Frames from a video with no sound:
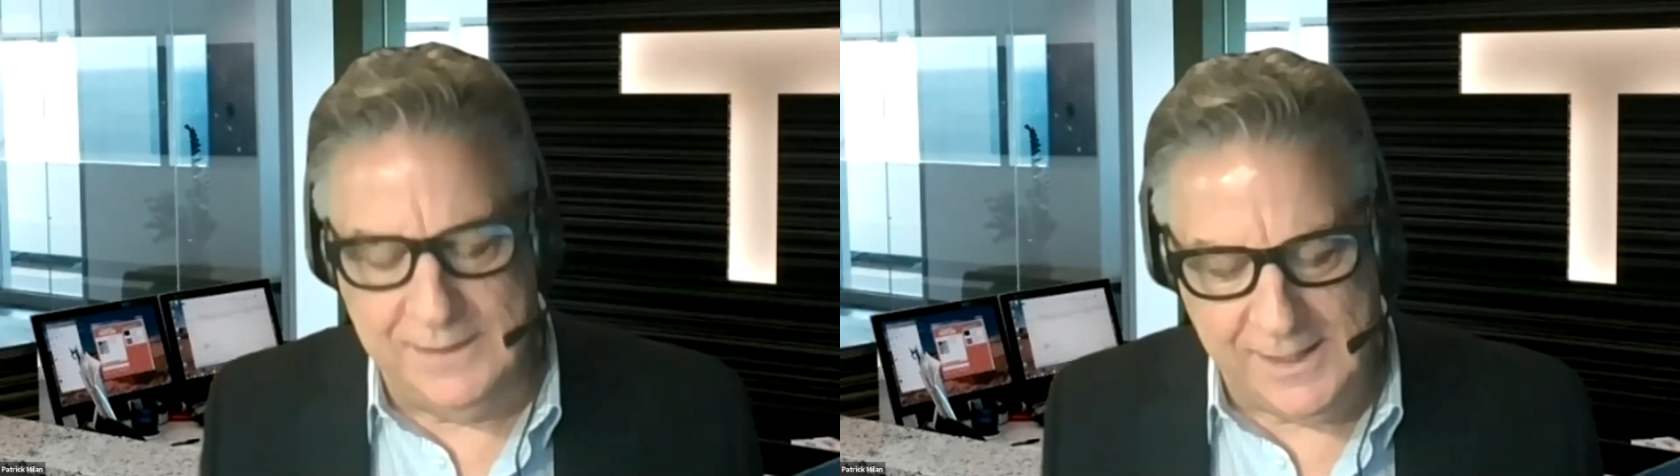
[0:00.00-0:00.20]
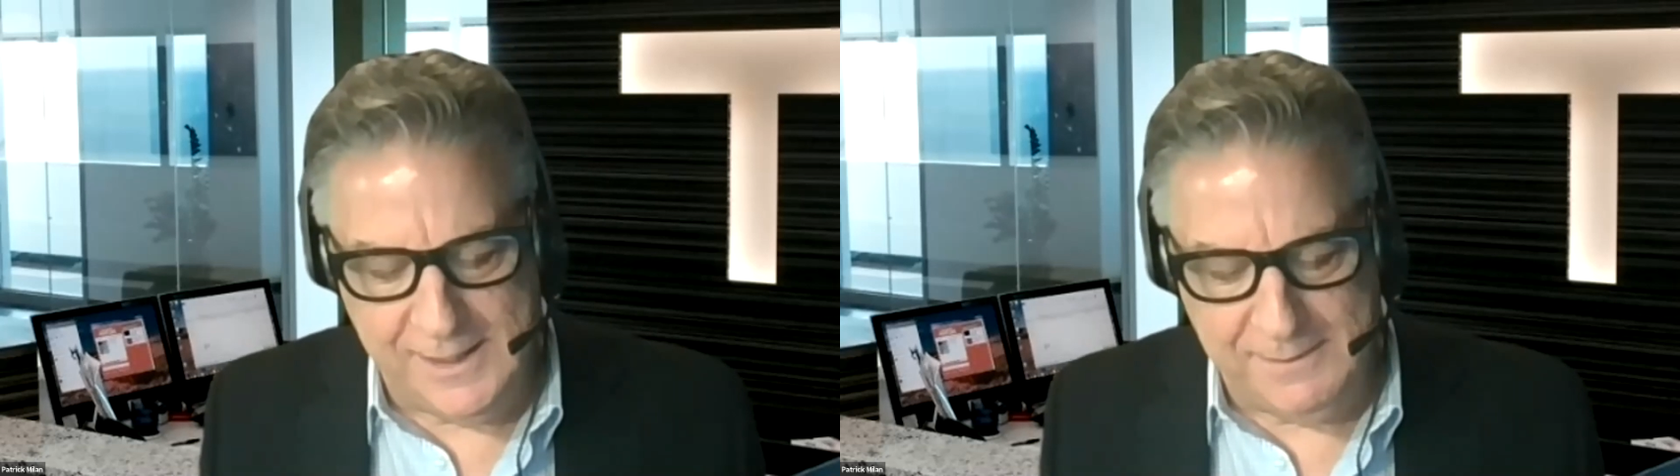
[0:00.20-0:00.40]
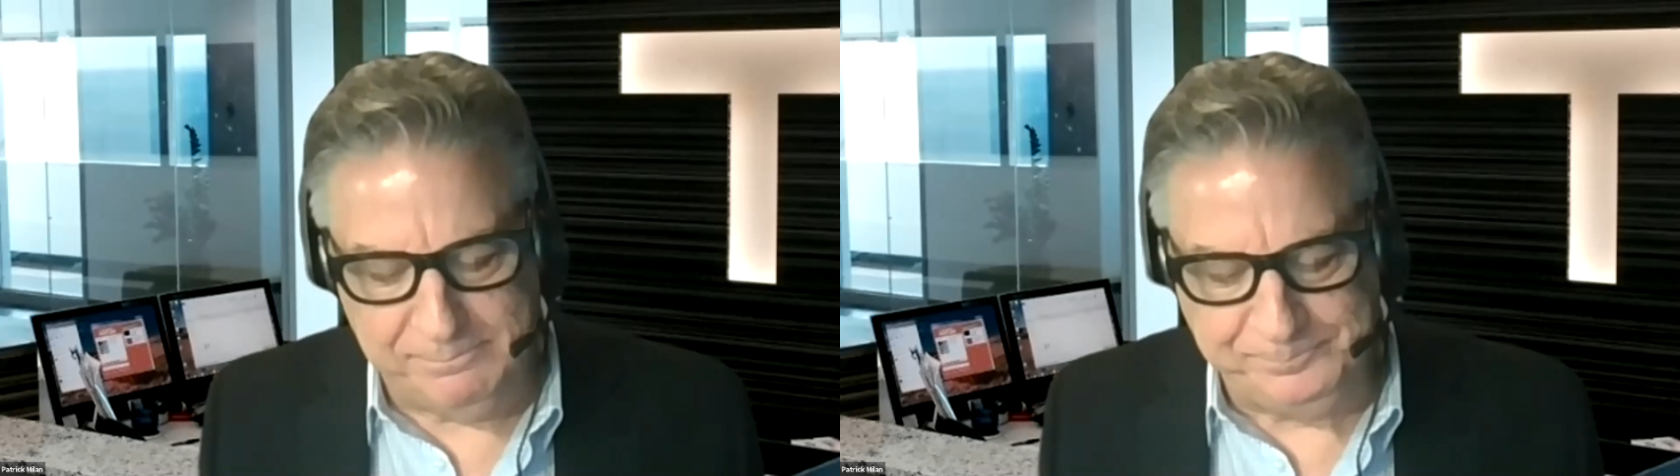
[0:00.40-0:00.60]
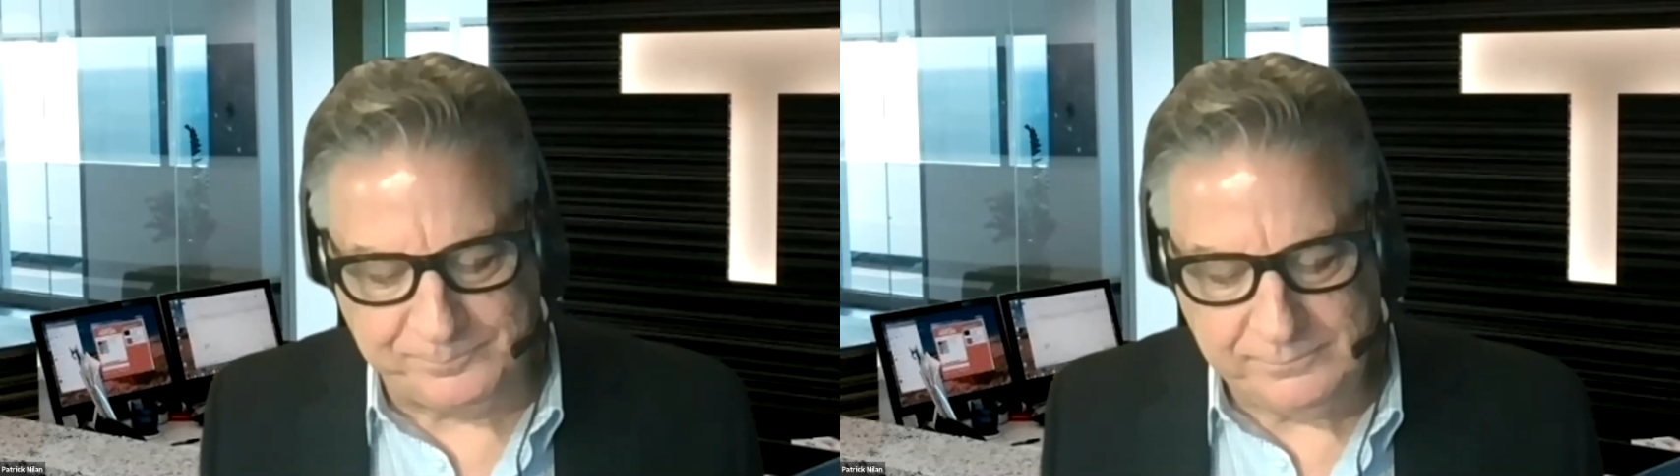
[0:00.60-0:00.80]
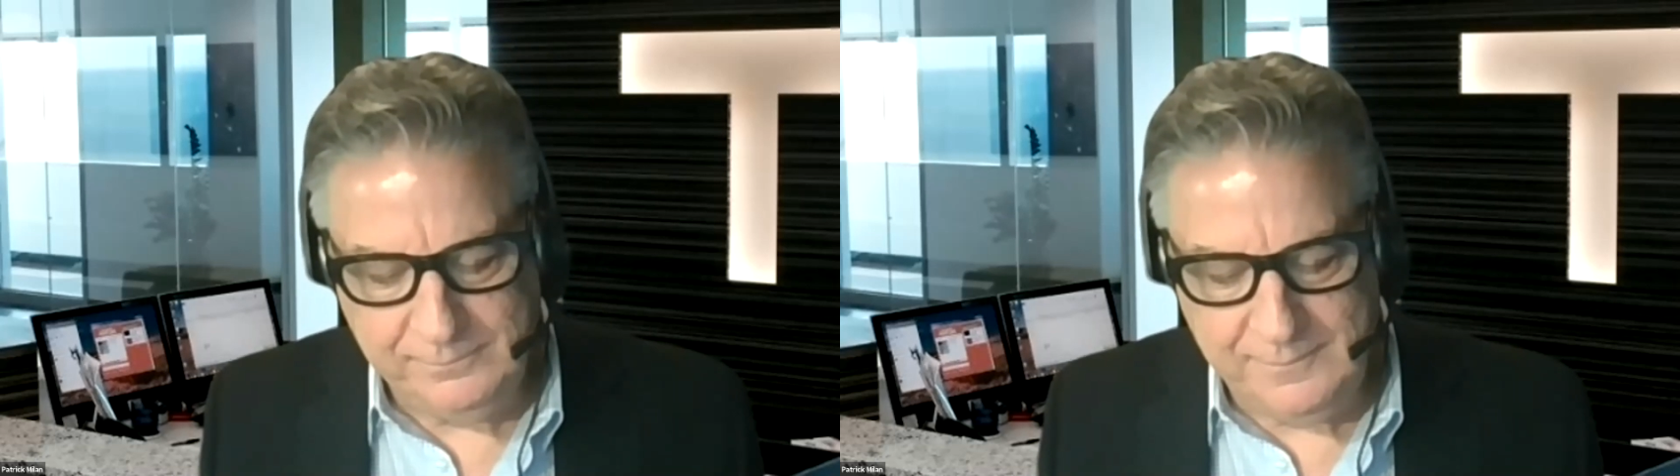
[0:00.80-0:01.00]
Can
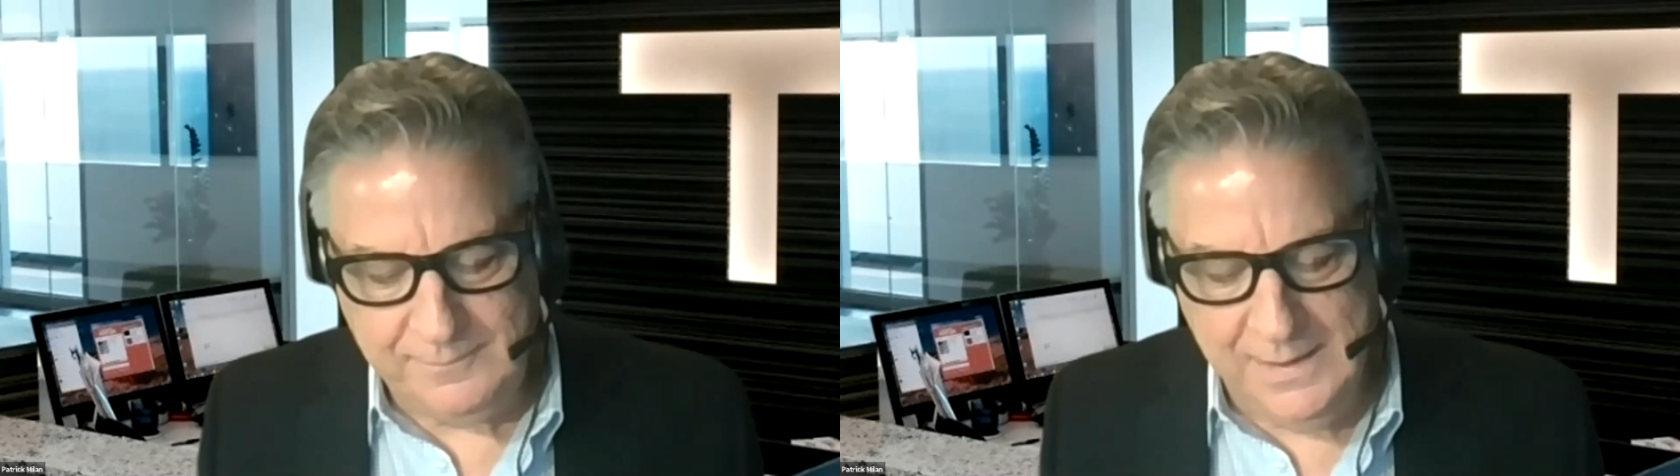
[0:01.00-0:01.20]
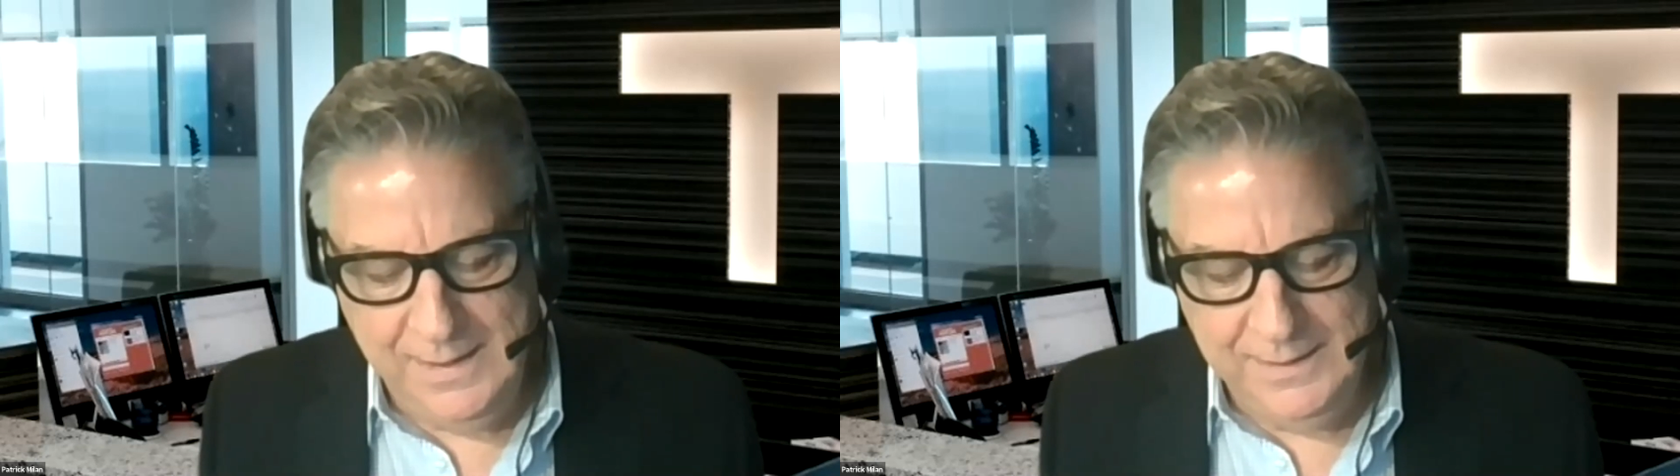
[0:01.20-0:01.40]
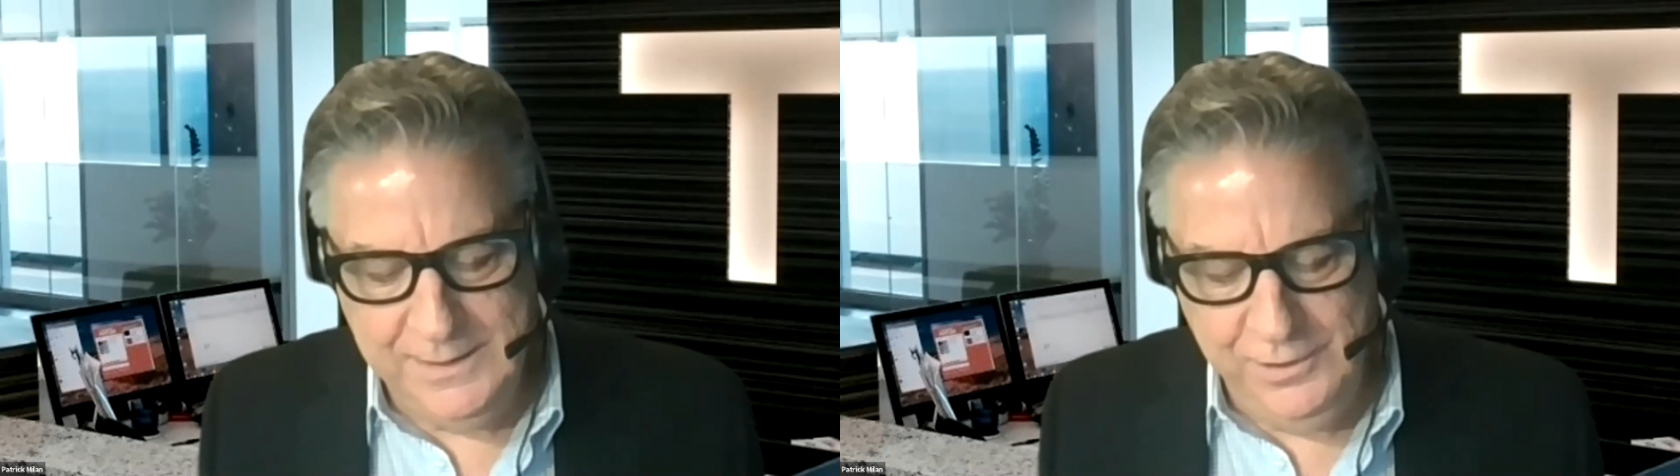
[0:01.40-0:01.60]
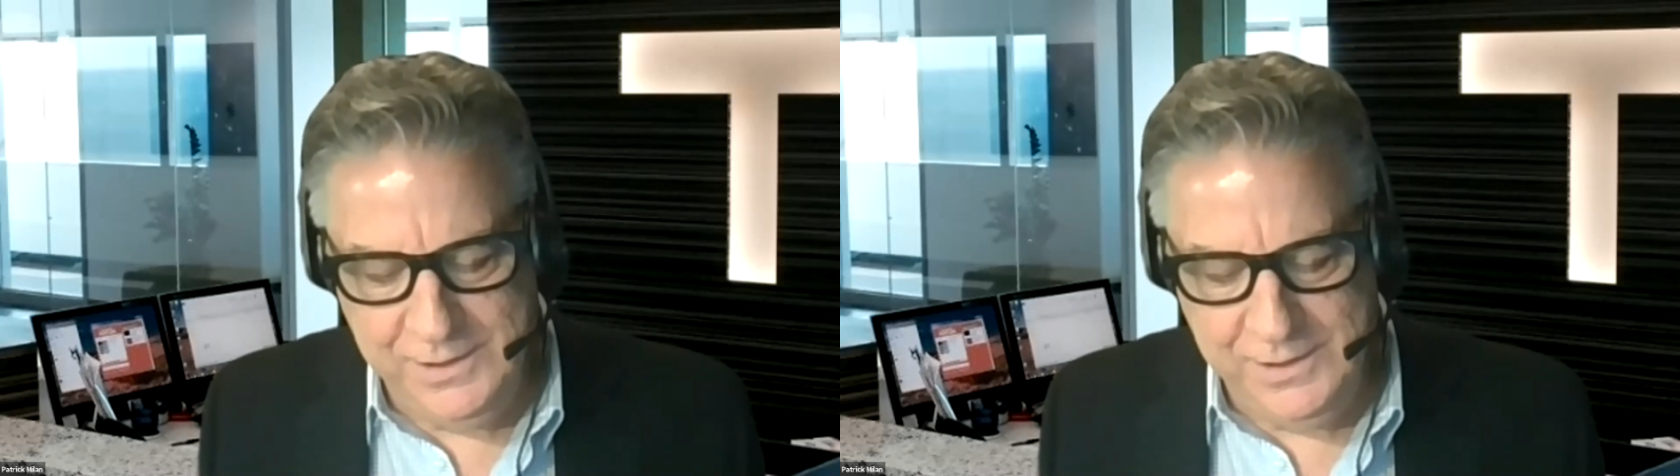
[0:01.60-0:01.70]
you